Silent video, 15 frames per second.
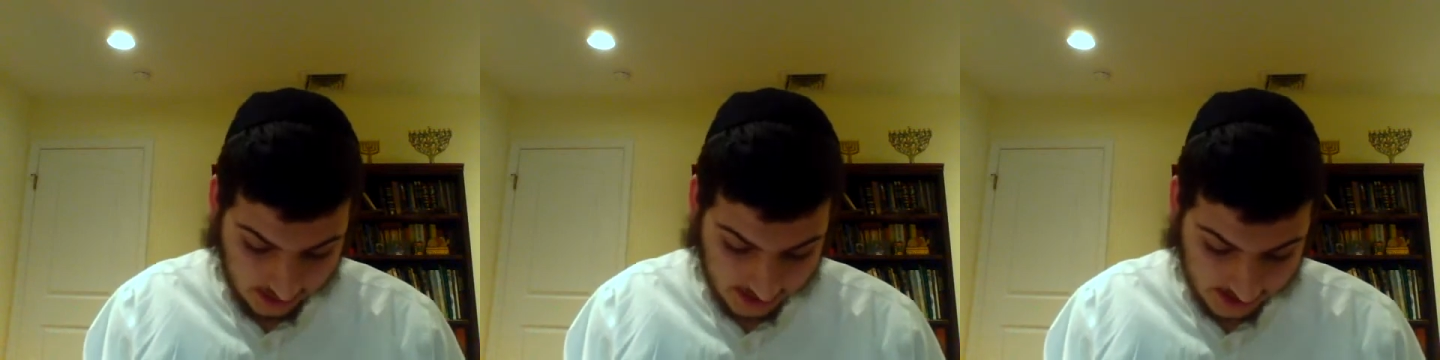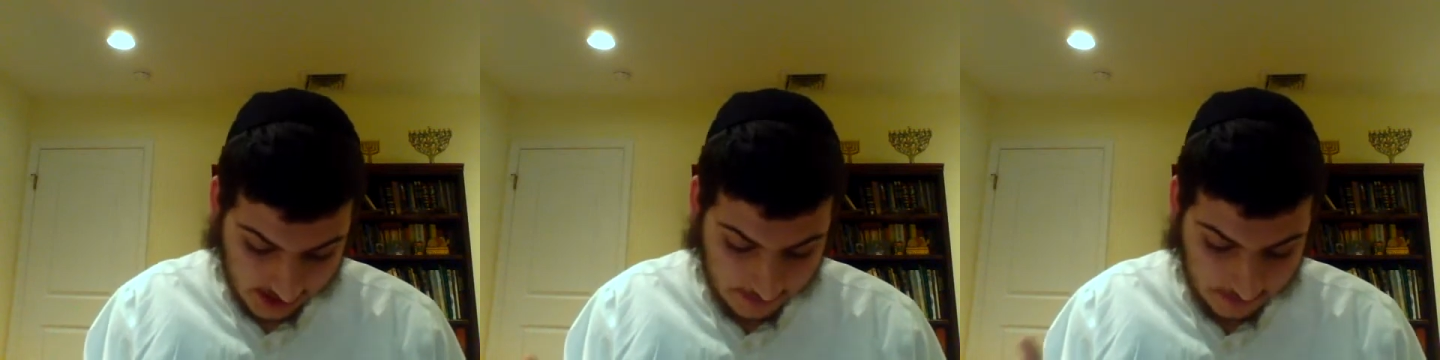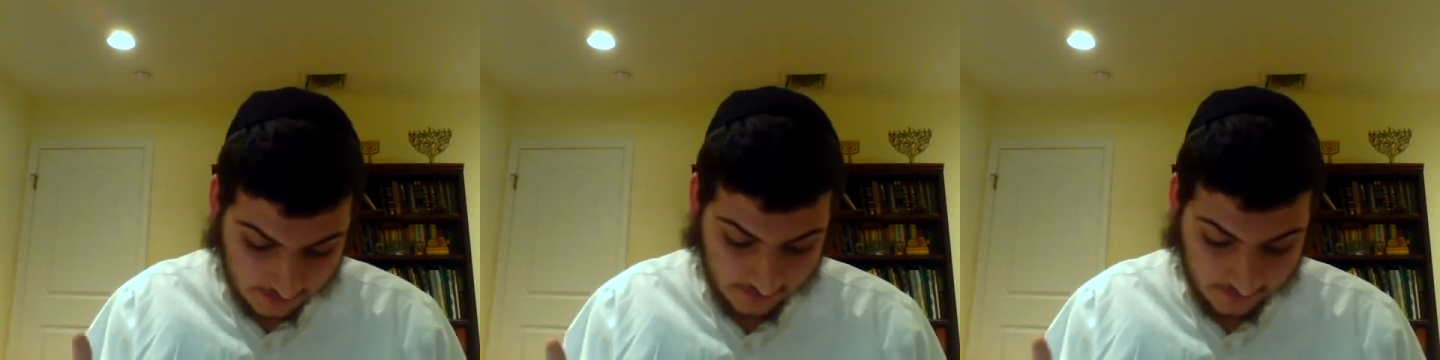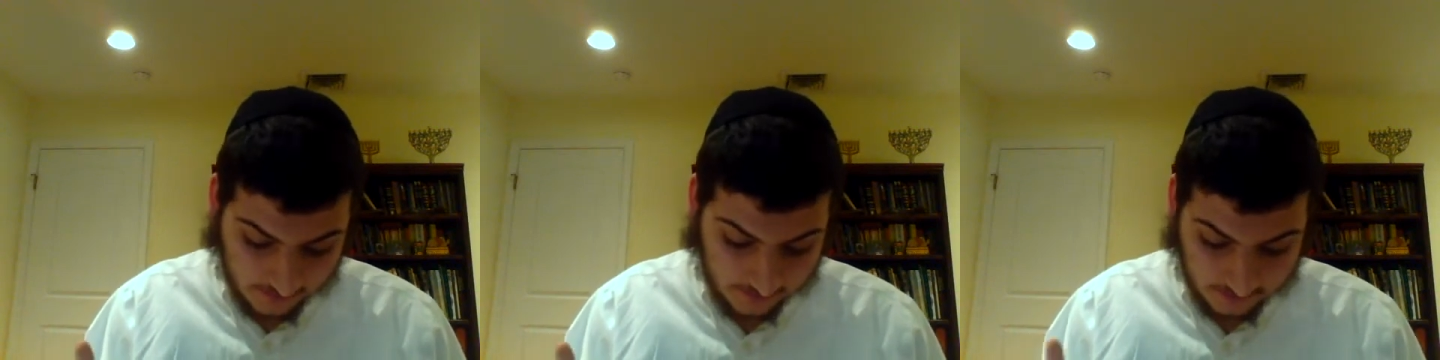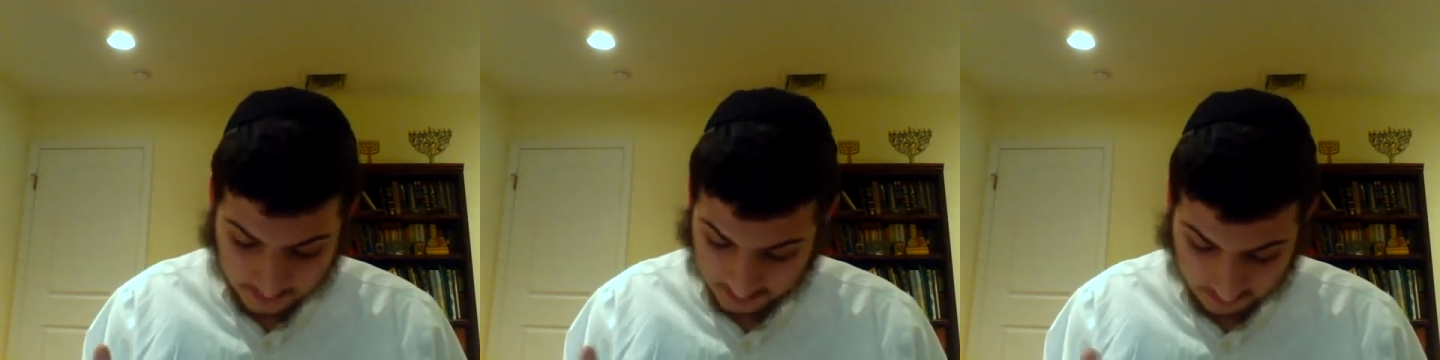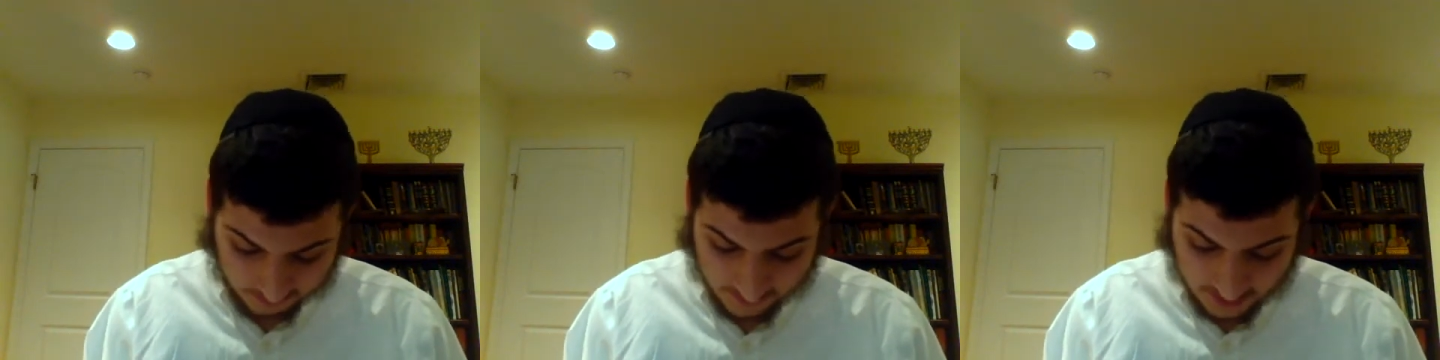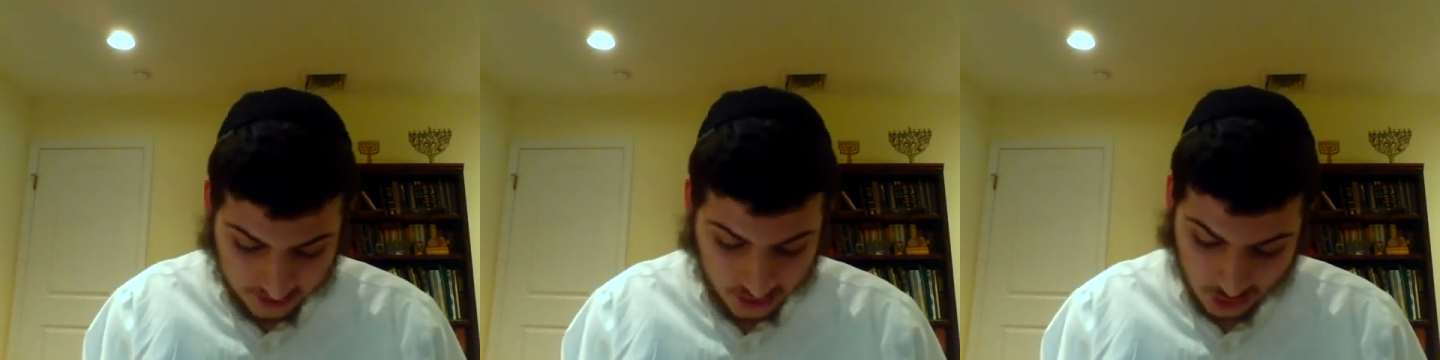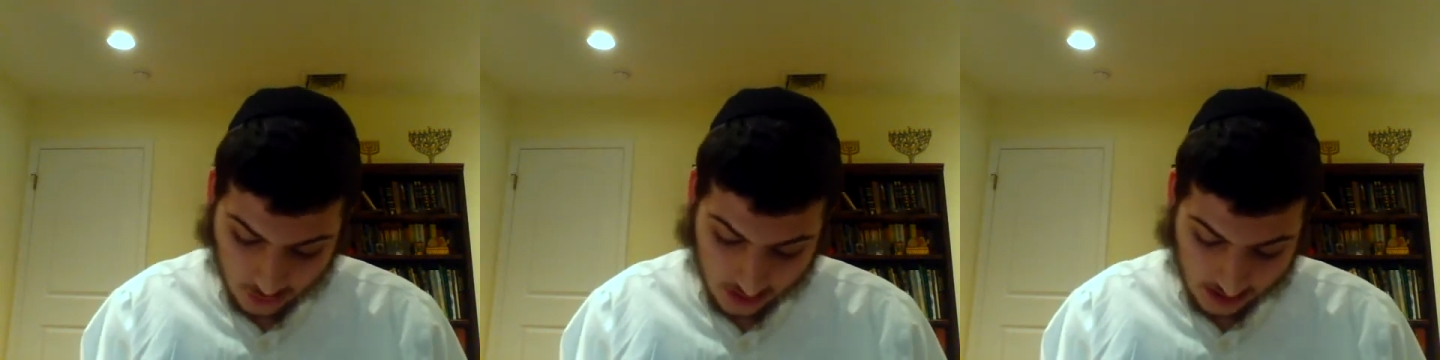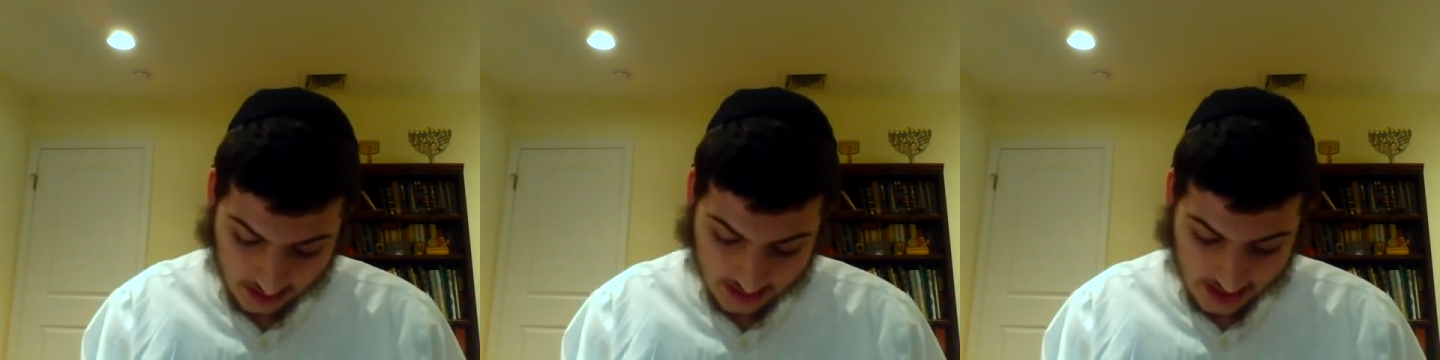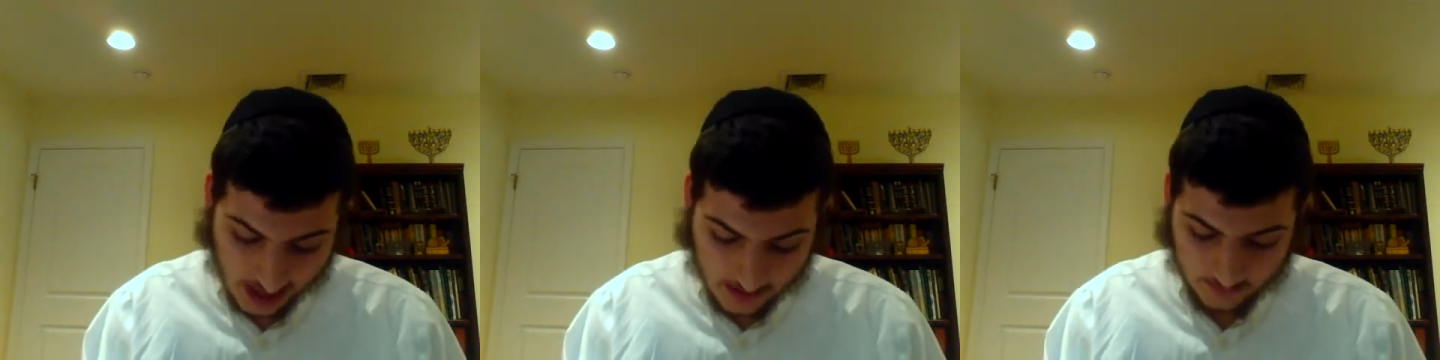slept for a very short of
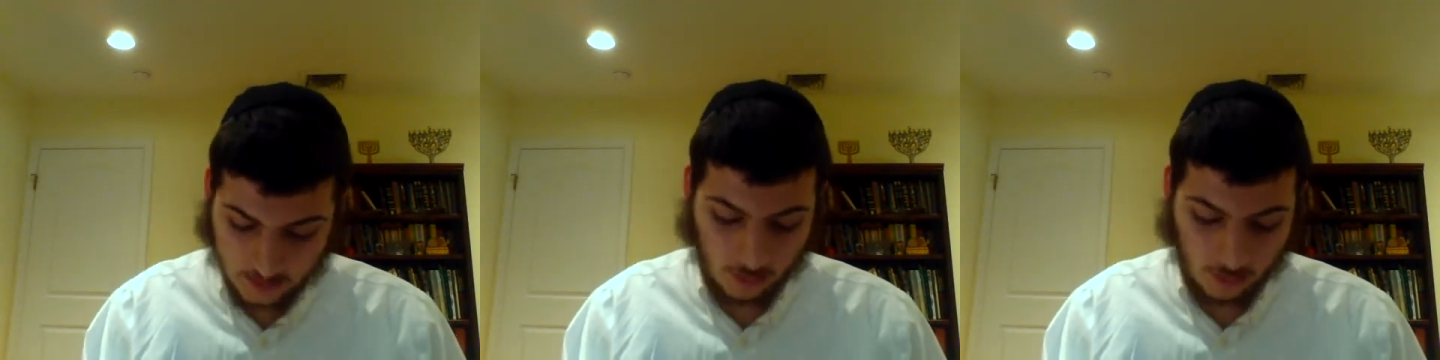a time.